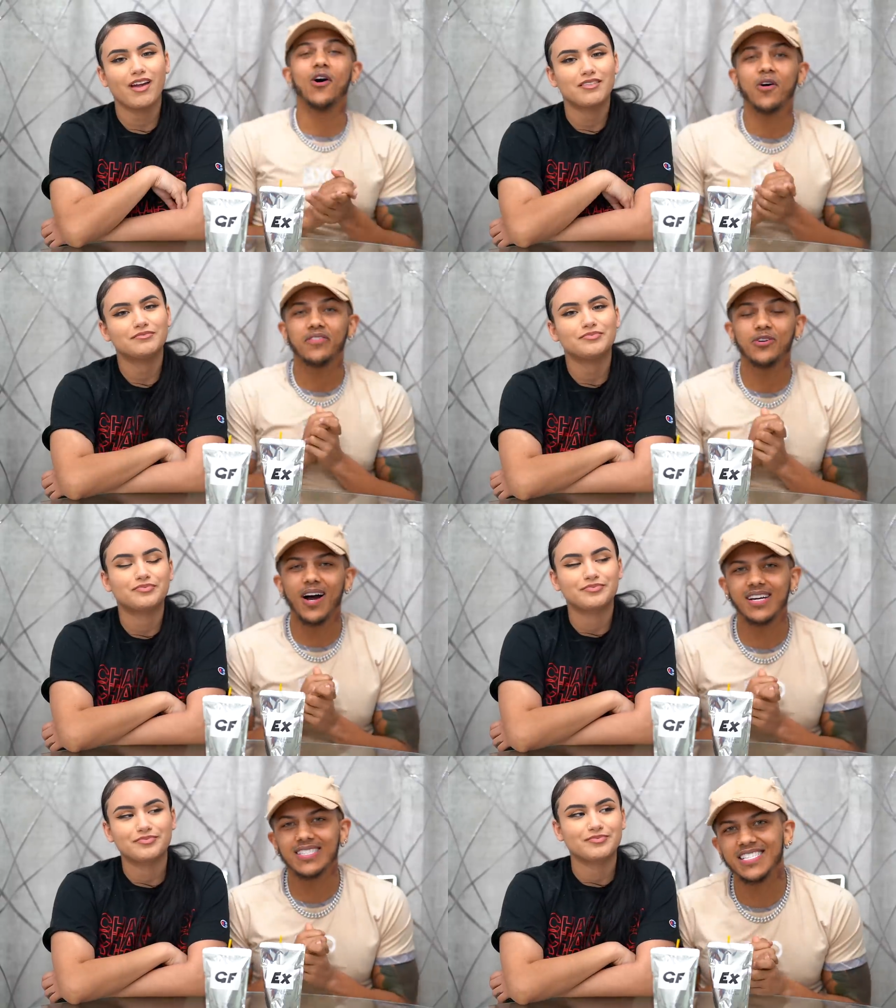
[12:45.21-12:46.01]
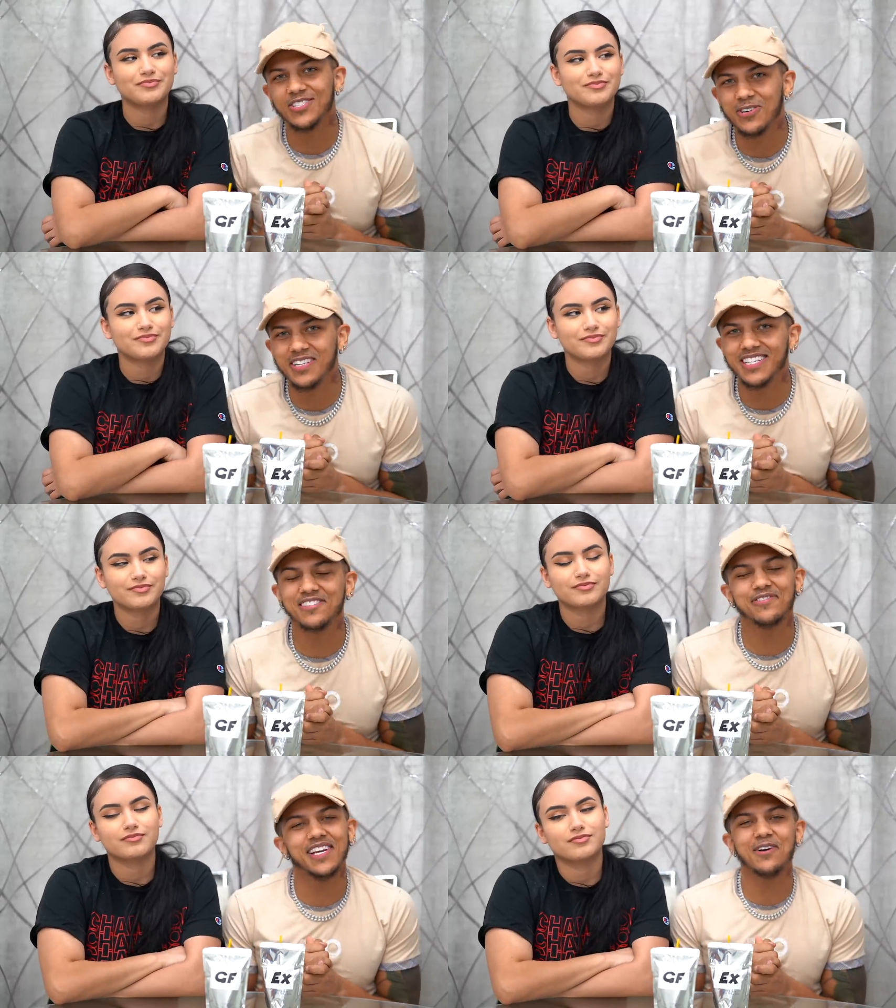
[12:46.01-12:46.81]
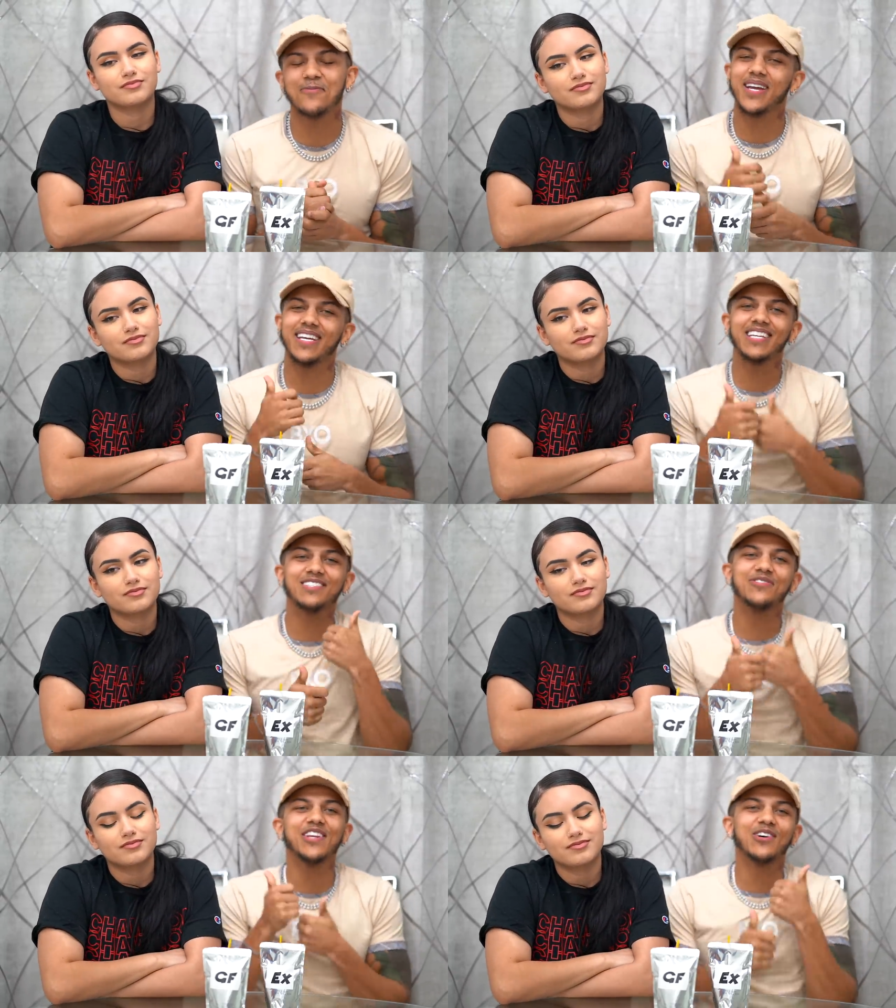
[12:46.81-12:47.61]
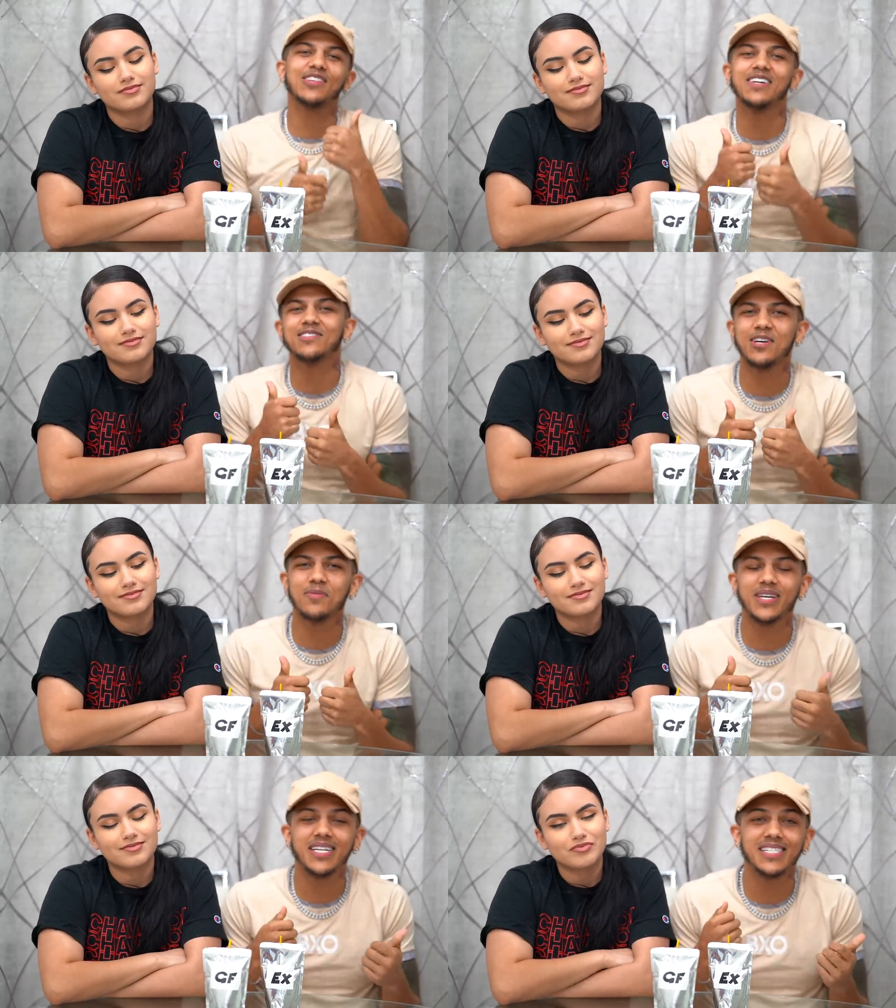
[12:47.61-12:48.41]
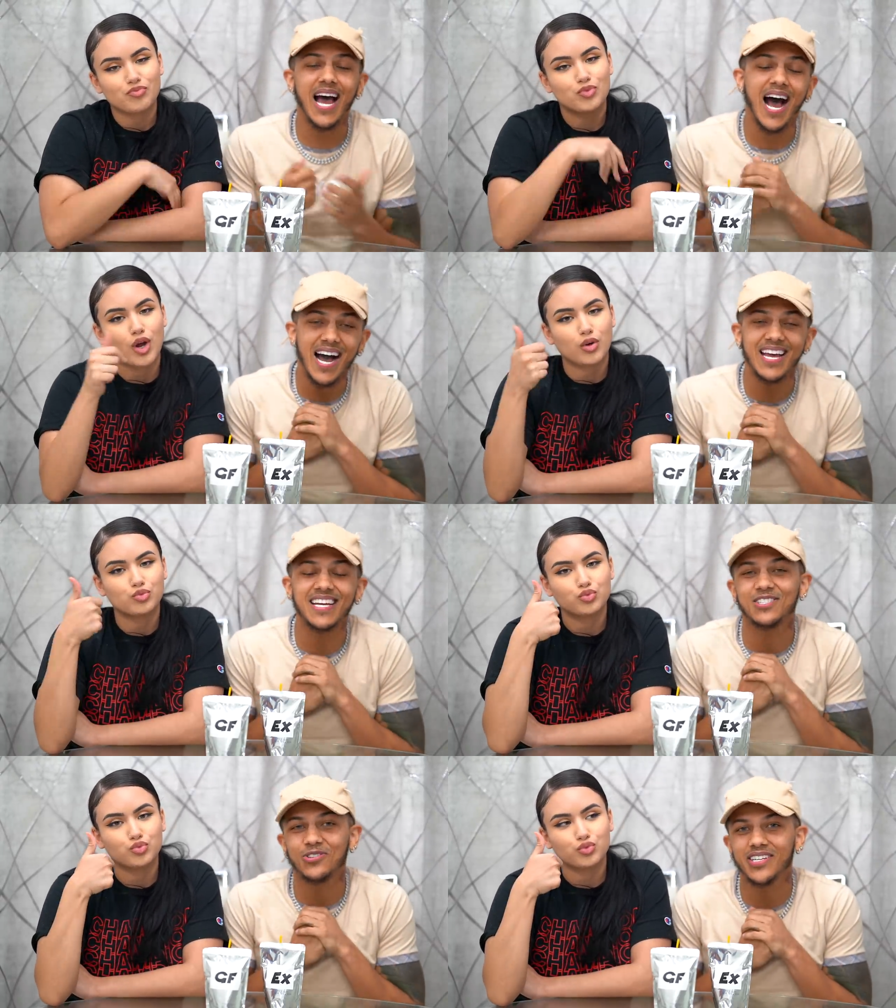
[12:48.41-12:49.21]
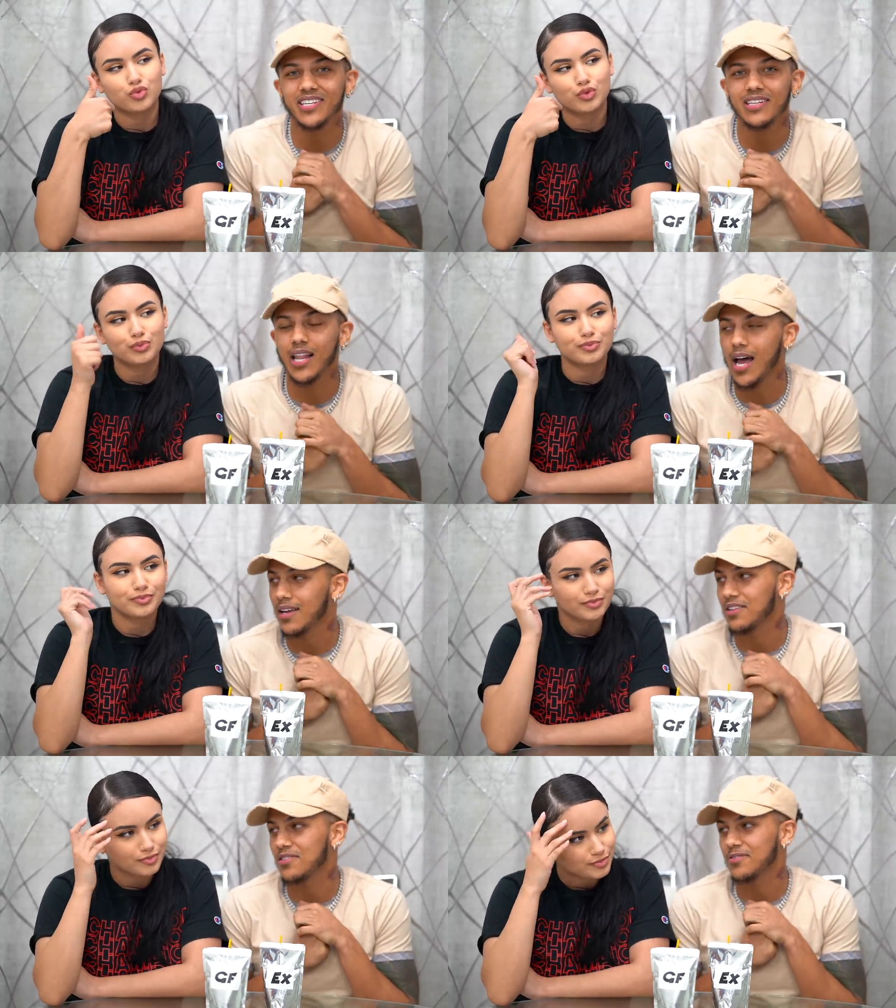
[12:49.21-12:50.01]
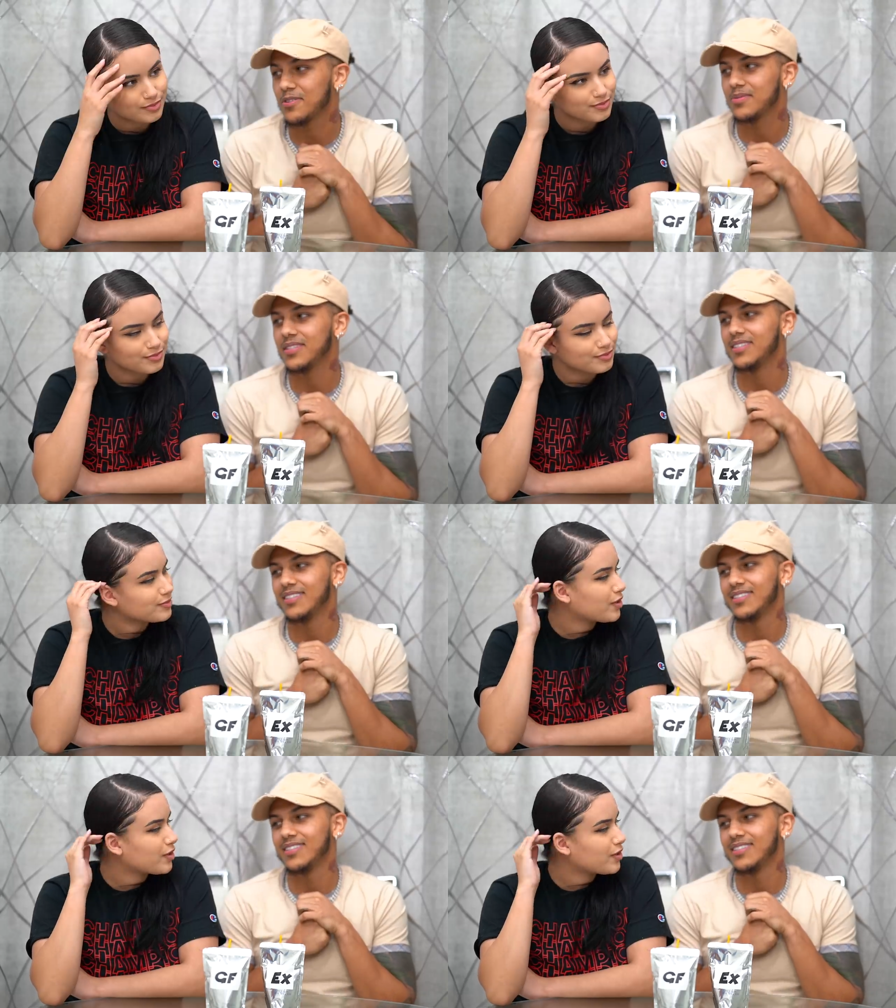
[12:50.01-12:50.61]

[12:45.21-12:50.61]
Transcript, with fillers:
Speaker 1: yo, if you guys enjoyed this video, man, give this video a thumbs up because I enjoyed it a lot. You feel me?